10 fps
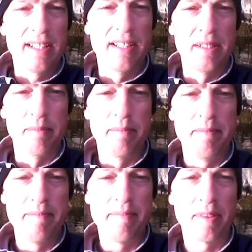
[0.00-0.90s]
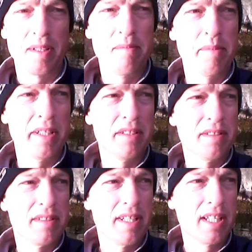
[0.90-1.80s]
Um, but
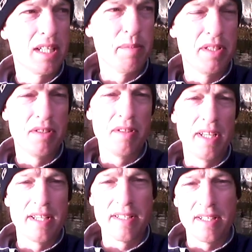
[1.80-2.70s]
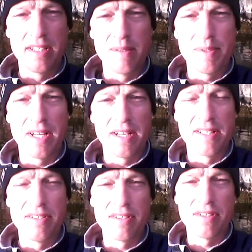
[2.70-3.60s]
taking them in two days on neap
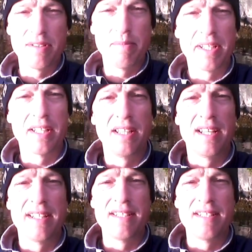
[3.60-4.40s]
tides should make it a lot